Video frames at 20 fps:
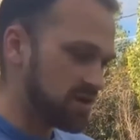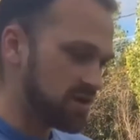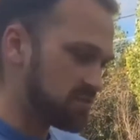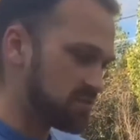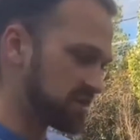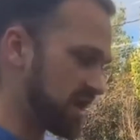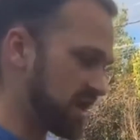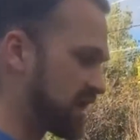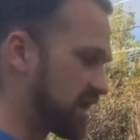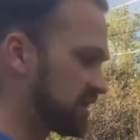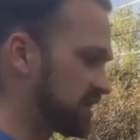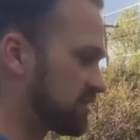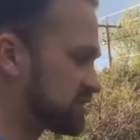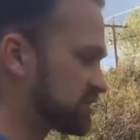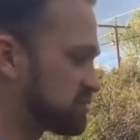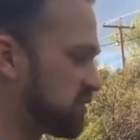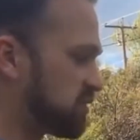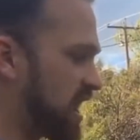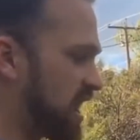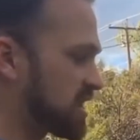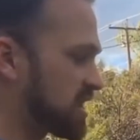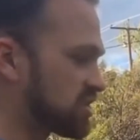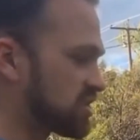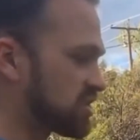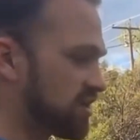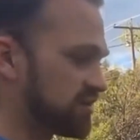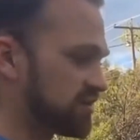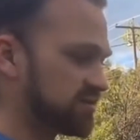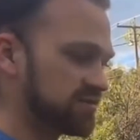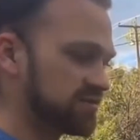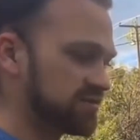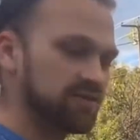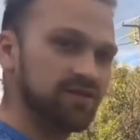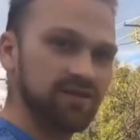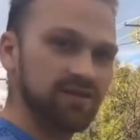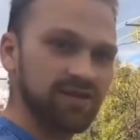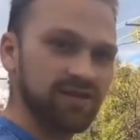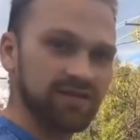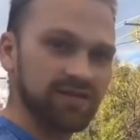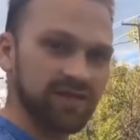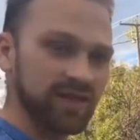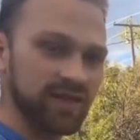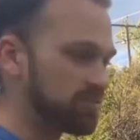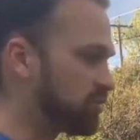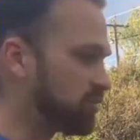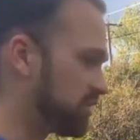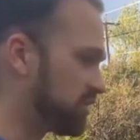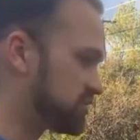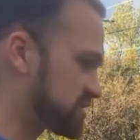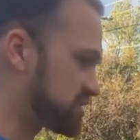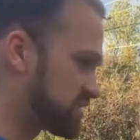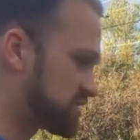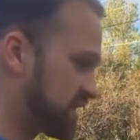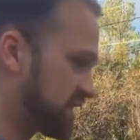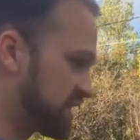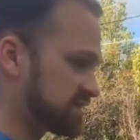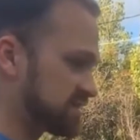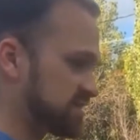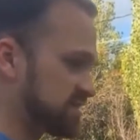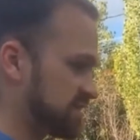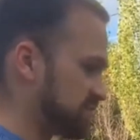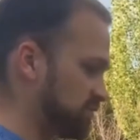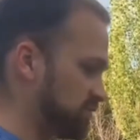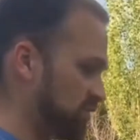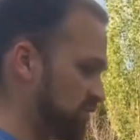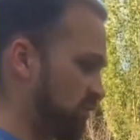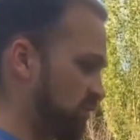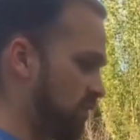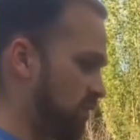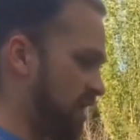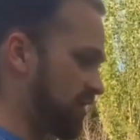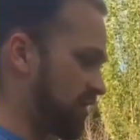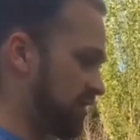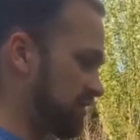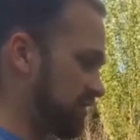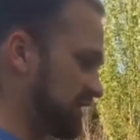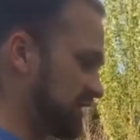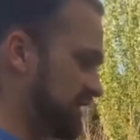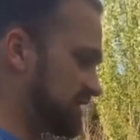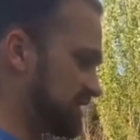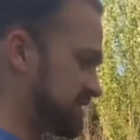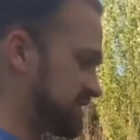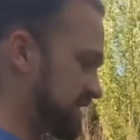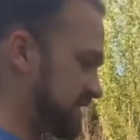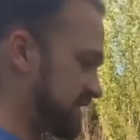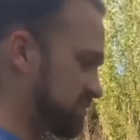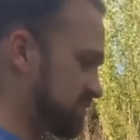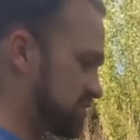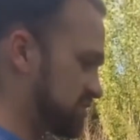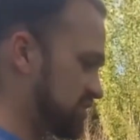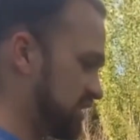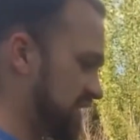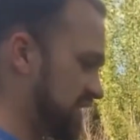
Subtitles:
but they had a little splash guard that they put just in case the water leaked inside the machine.